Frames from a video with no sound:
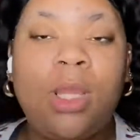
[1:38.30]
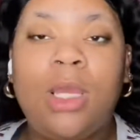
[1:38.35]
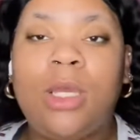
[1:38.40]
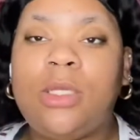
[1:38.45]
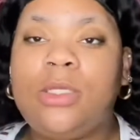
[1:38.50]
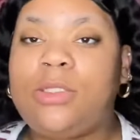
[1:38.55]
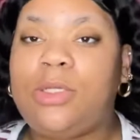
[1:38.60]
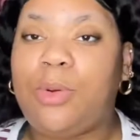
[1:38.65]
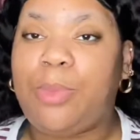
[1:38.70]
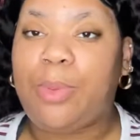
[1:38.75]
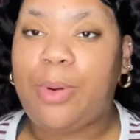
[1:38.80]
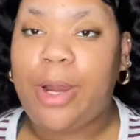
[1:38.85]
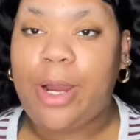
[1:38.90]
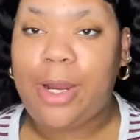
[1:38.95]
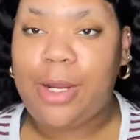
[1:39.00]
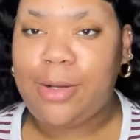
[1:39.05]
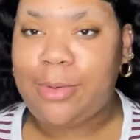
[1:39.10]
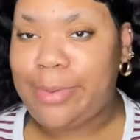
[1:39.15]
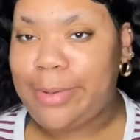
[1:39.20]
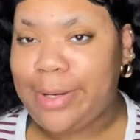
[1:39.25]
So
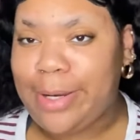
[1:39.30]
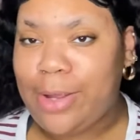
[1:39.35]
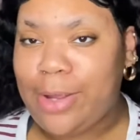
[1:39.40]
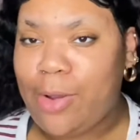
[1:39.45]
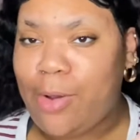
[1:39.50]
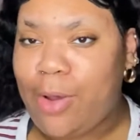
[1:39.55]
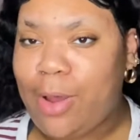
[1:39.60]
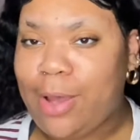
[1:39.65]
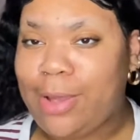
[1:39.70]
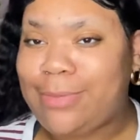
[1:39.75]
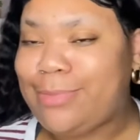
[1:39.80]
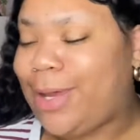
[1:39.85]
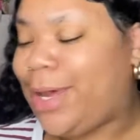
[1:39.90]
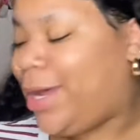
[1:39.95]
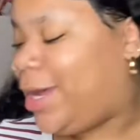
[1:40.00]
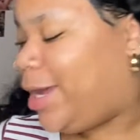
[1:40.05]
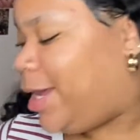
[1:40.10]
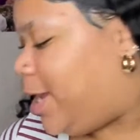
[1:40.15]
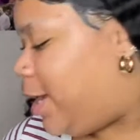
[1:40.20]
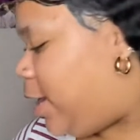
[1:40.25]
prior to putting on
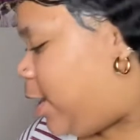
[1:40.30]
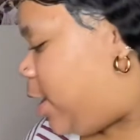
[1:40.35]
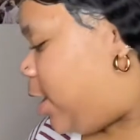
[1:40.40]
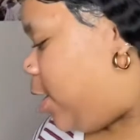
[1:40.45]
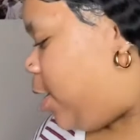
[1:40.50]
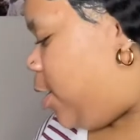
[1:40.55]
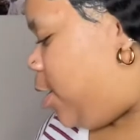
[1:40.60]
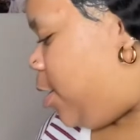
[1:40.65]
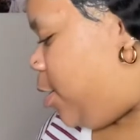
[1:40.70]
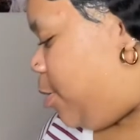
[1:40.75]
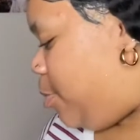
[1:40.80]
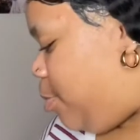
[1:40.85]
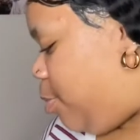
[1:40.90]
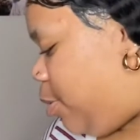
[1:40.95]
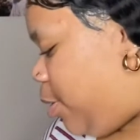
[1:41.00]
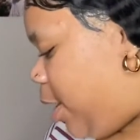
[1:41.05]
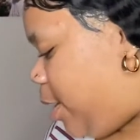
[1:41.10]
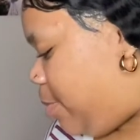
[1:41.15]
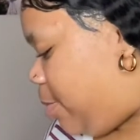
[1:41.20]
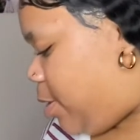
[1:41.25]
my
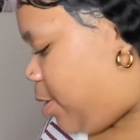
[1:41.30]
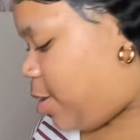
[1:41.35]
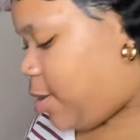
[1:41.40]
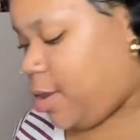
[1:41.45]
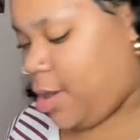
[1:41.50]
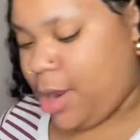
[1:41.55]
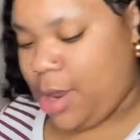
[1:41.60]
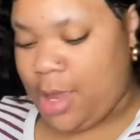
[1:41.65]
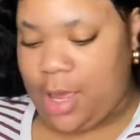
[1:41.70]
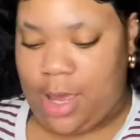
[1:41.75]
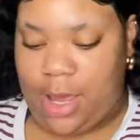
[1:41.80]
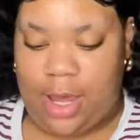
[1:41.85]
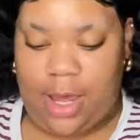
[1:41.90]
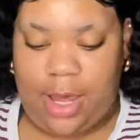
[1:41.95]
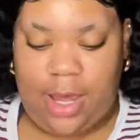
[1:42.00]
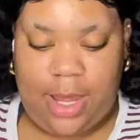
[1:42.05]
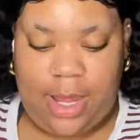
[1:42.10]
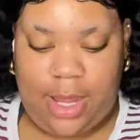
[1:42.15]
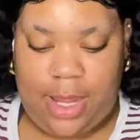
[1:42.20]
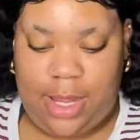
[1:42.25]
primer,
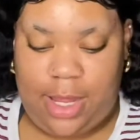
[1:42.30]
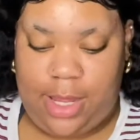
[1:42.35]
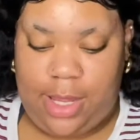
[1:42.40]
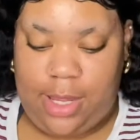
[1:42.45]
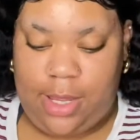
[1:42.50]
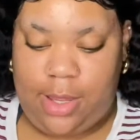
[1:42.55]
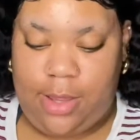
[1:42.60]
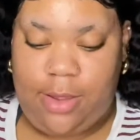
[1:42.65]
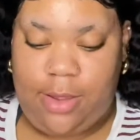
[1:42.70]
I